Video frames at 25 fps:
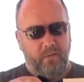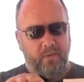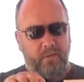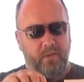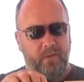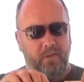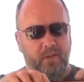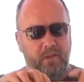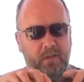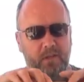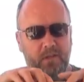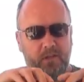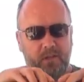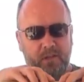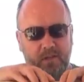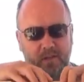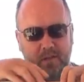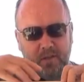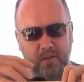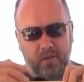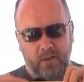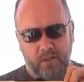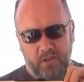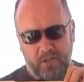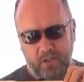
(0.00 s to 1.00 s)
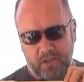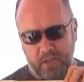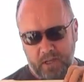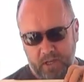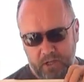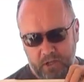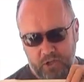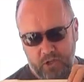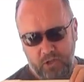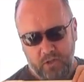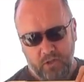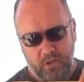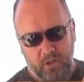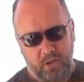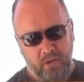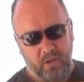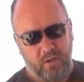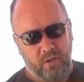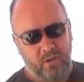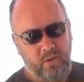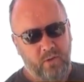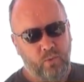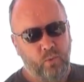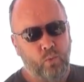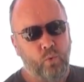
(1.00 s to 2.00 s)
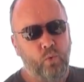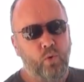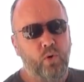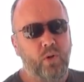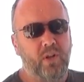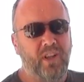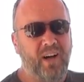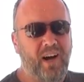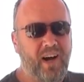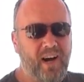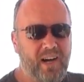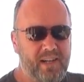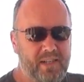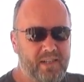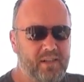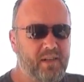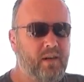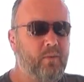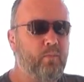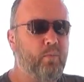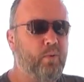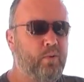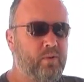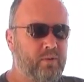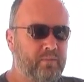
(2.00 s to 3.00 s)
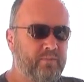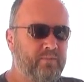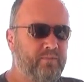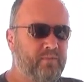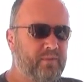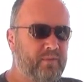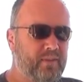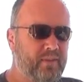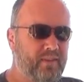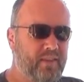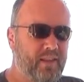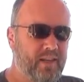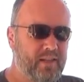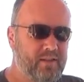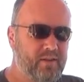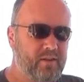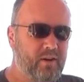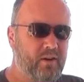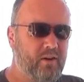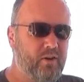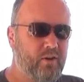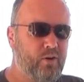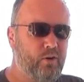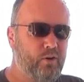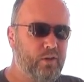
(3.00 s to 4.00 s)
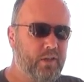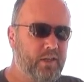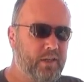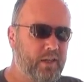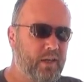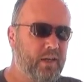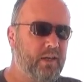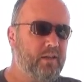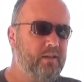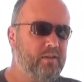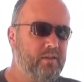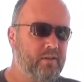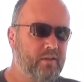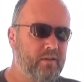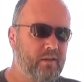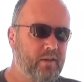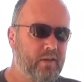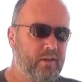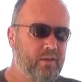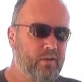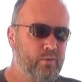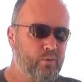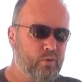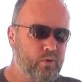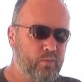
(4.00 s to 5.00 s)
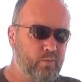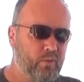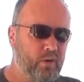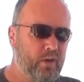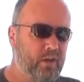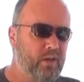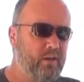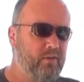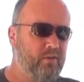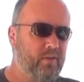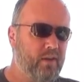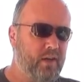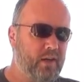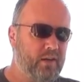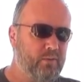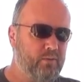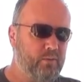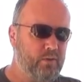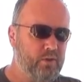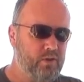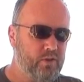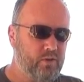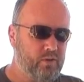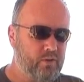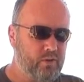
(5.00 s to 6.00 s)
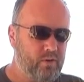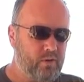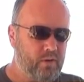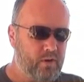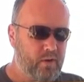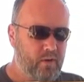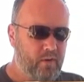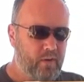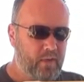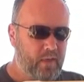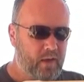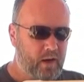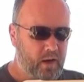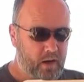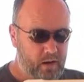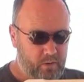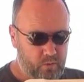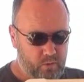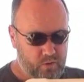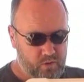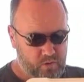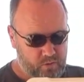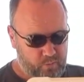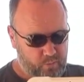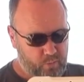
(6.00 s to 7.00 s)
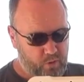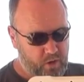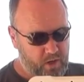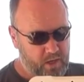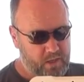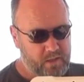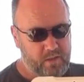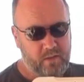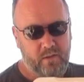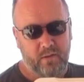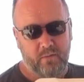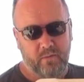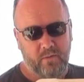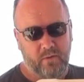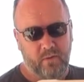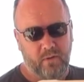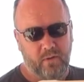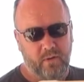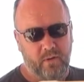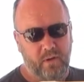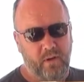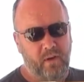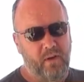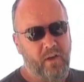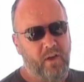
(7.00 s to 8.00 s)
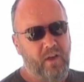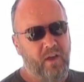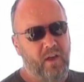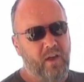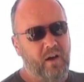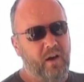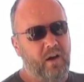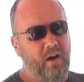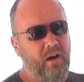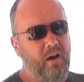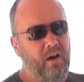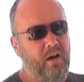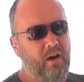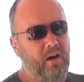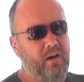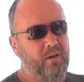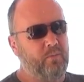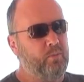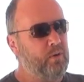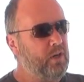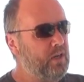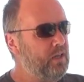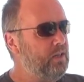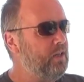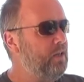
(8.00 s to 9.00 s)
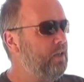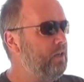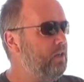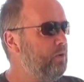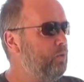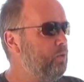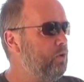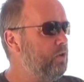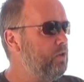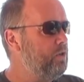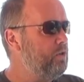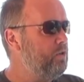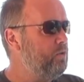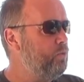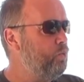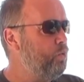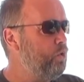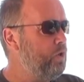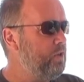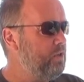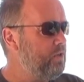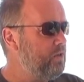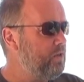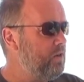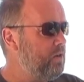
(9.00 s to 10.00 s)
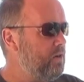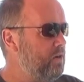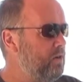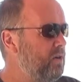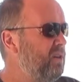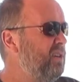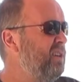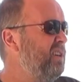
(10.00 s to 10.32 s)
This section will ice up. That's how cold it gets, and you wouldn't believe that, would you? I was surprised. Admittedly, it was winter.